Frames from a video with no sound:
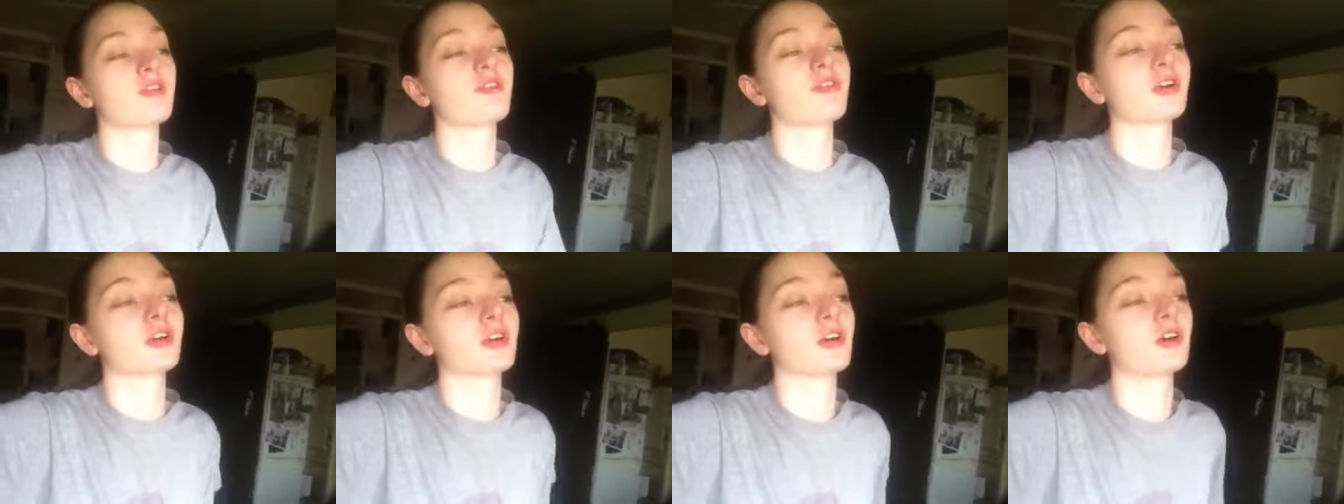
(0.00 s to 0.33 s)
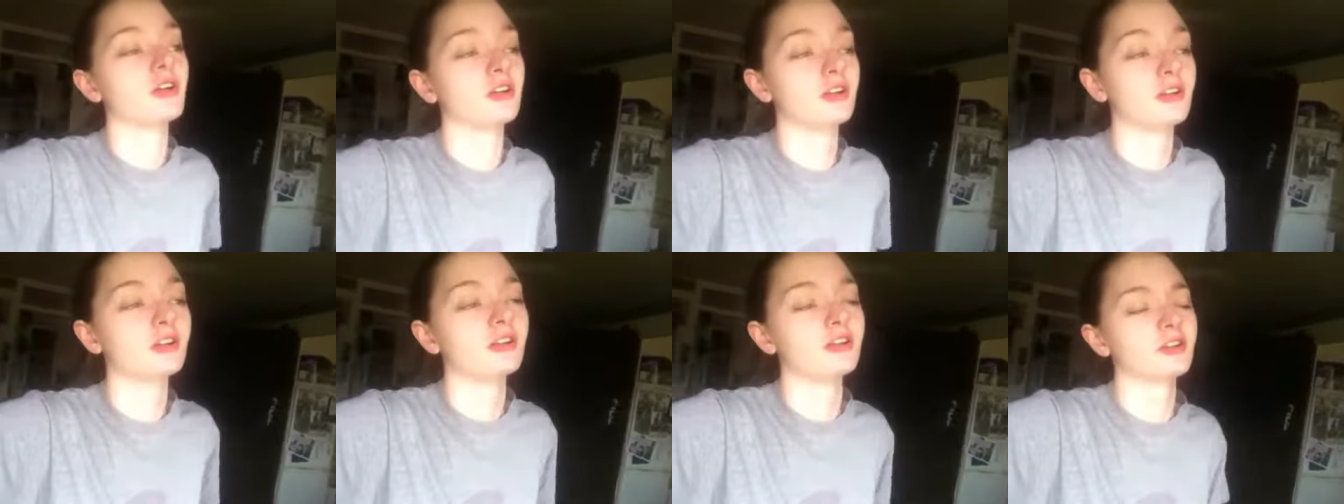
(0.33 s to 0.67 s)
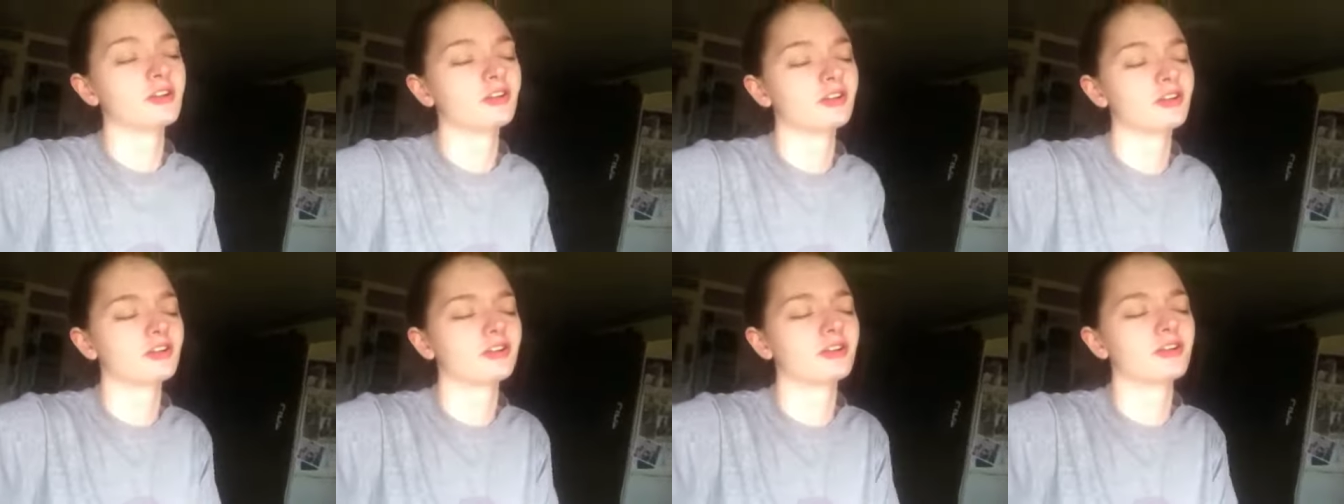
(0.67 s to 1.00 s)

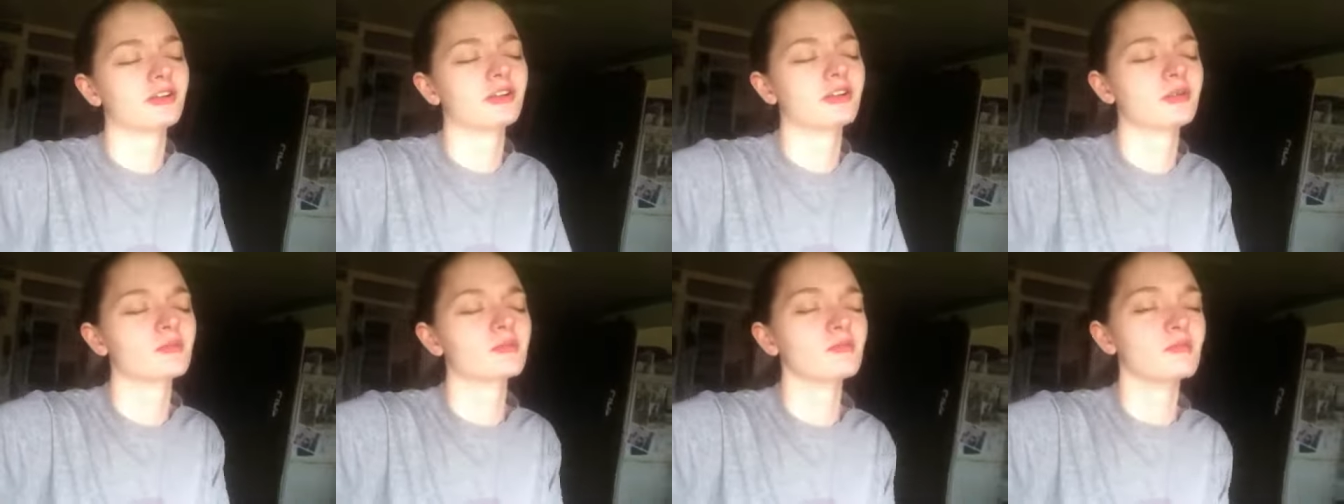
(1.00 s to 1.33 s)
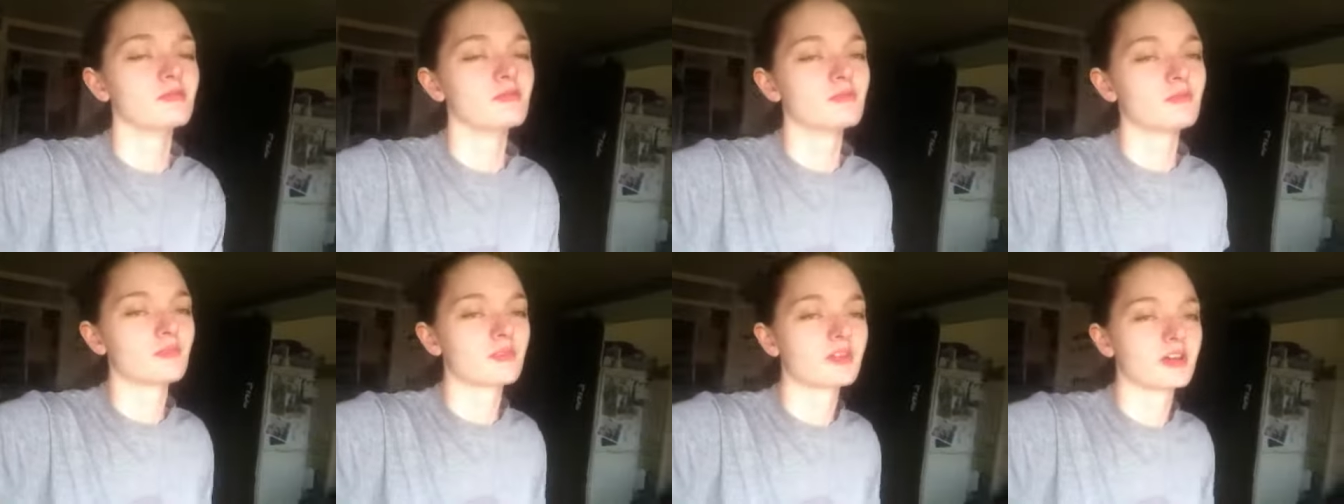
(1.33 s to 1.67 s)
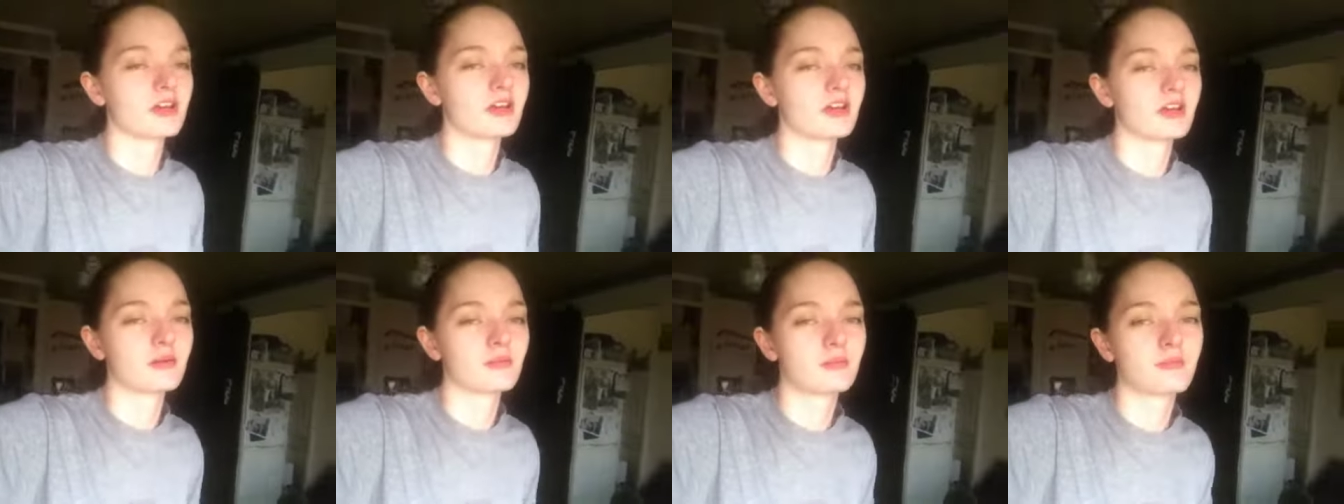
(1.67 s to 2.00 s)
difficult.
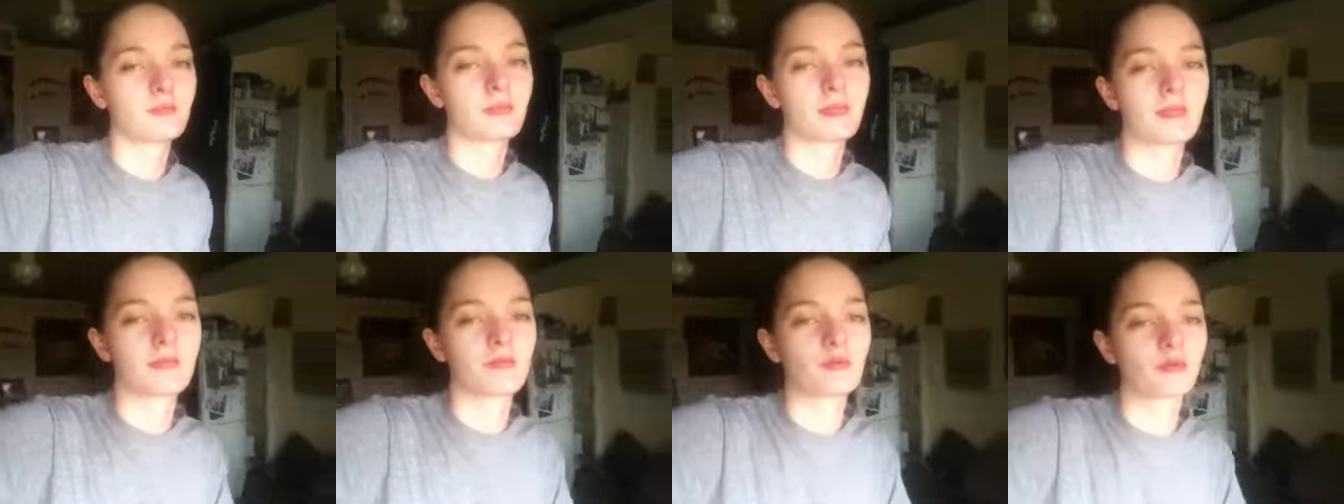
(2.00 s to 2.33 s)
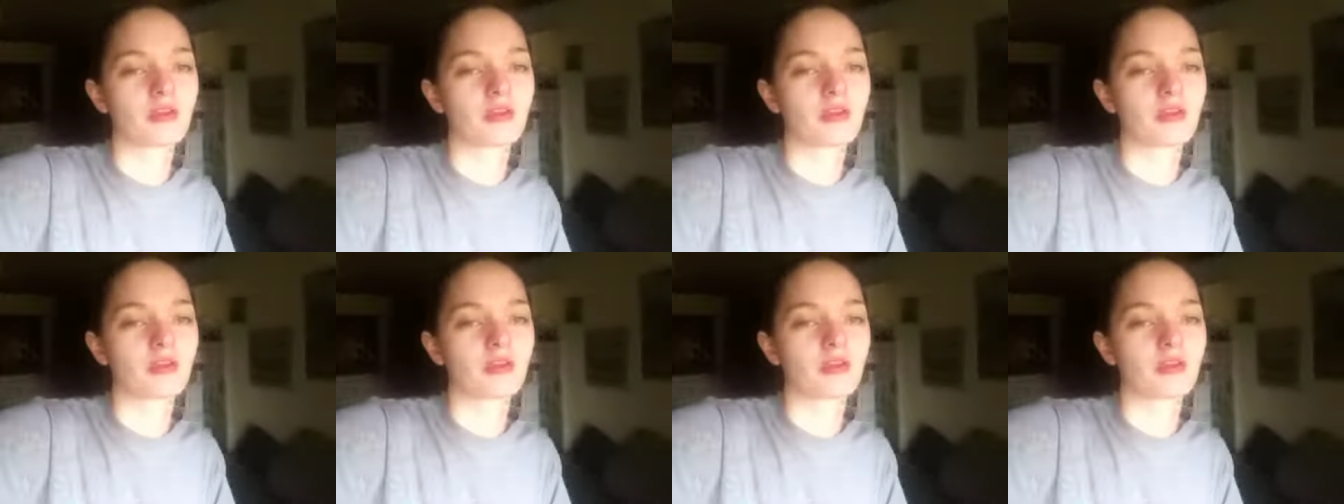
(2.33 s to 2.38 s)
um,